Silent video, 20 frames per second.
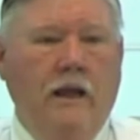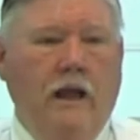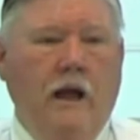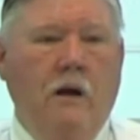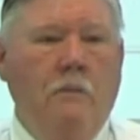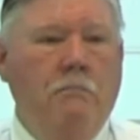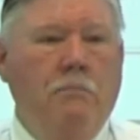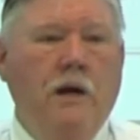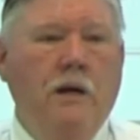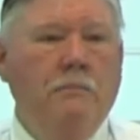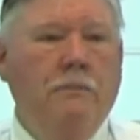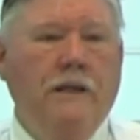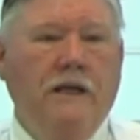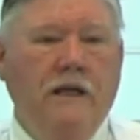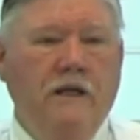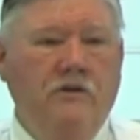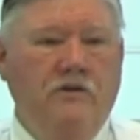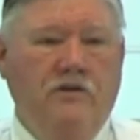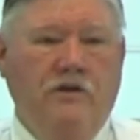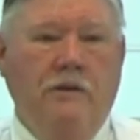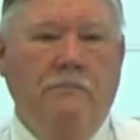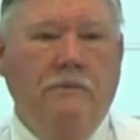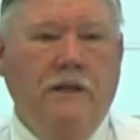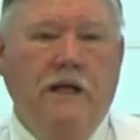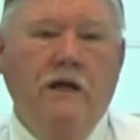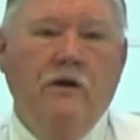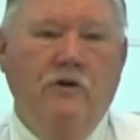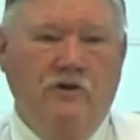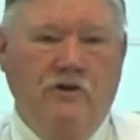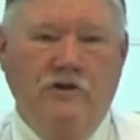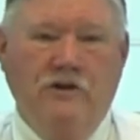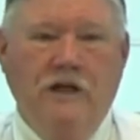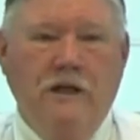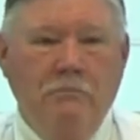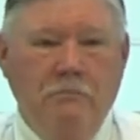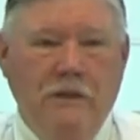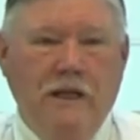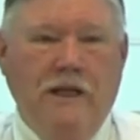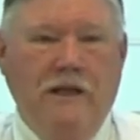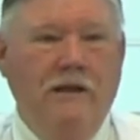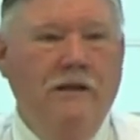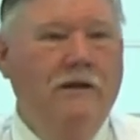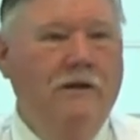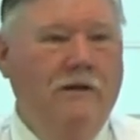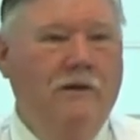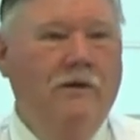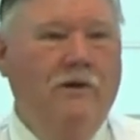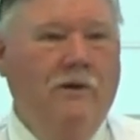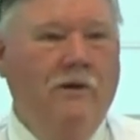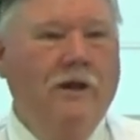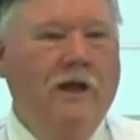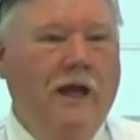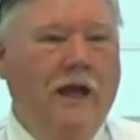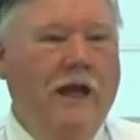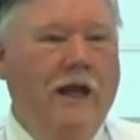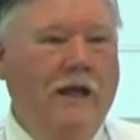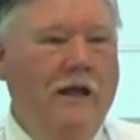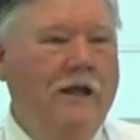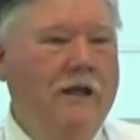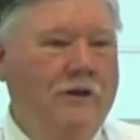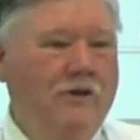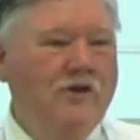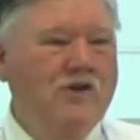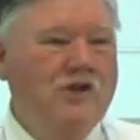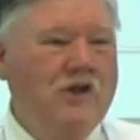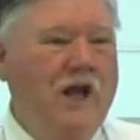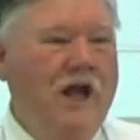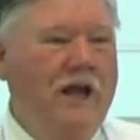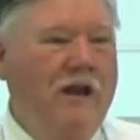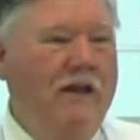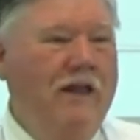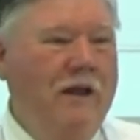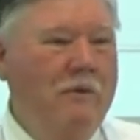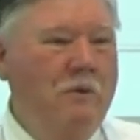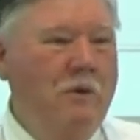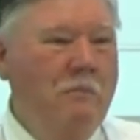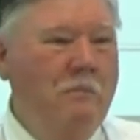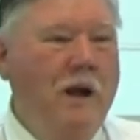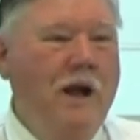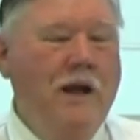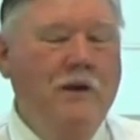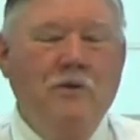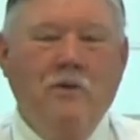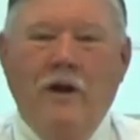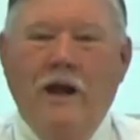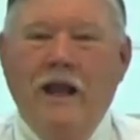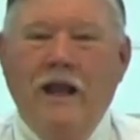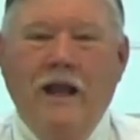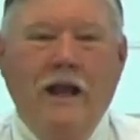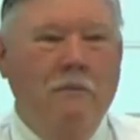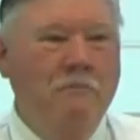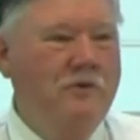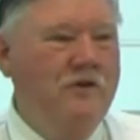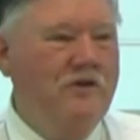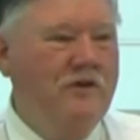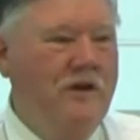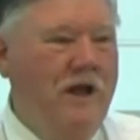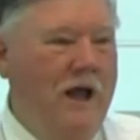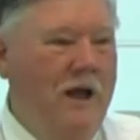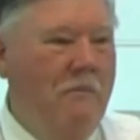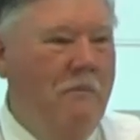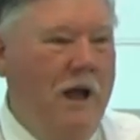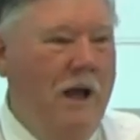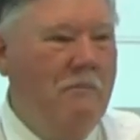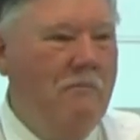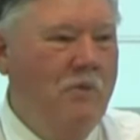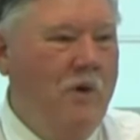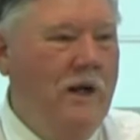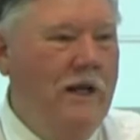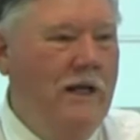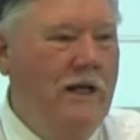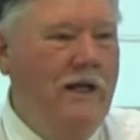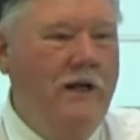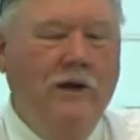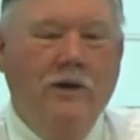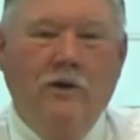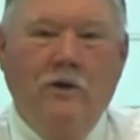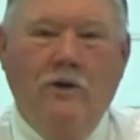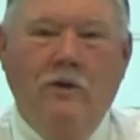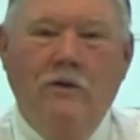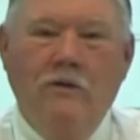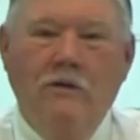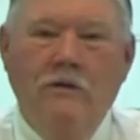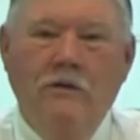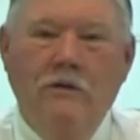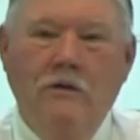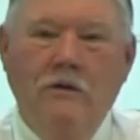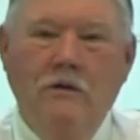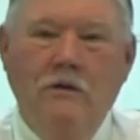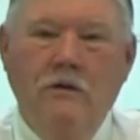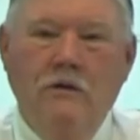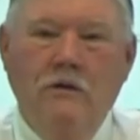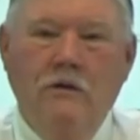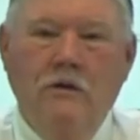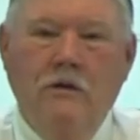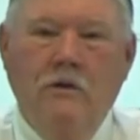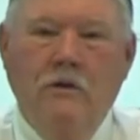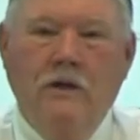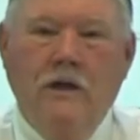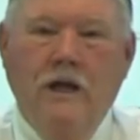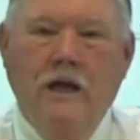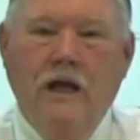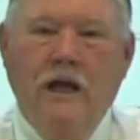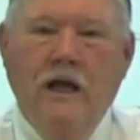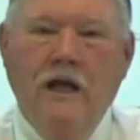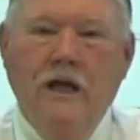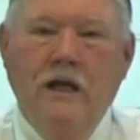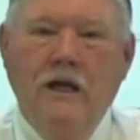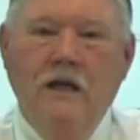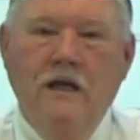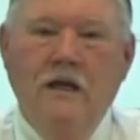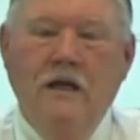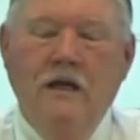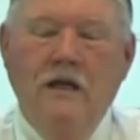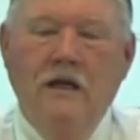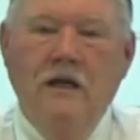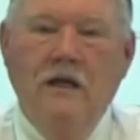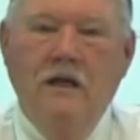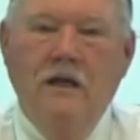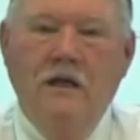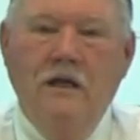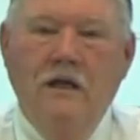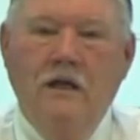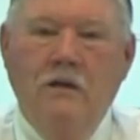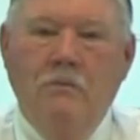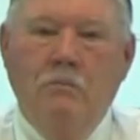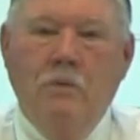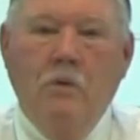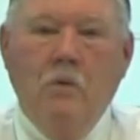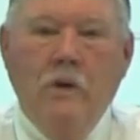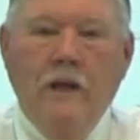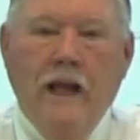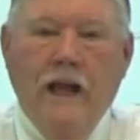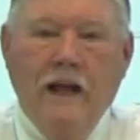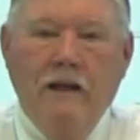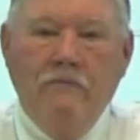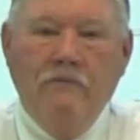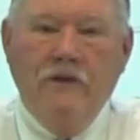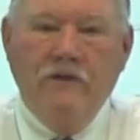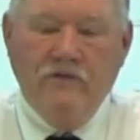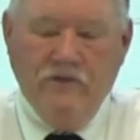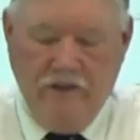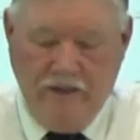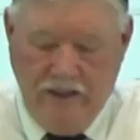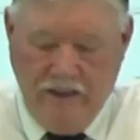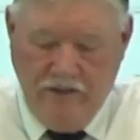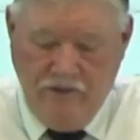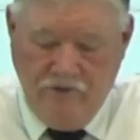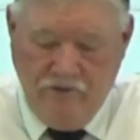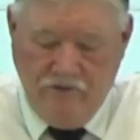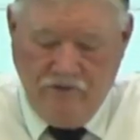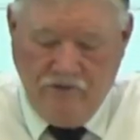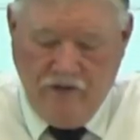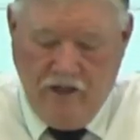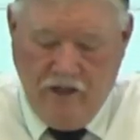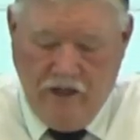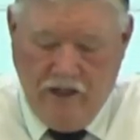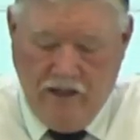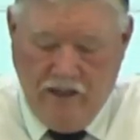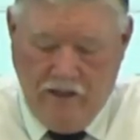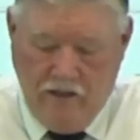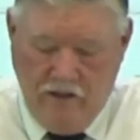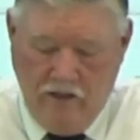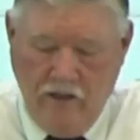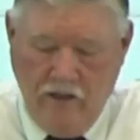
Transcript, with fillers: I'll bump against something and it'll stick me. Okay? Just kind of that reminder, hey, I'm, I'm right here. Okay? But we have this ensign,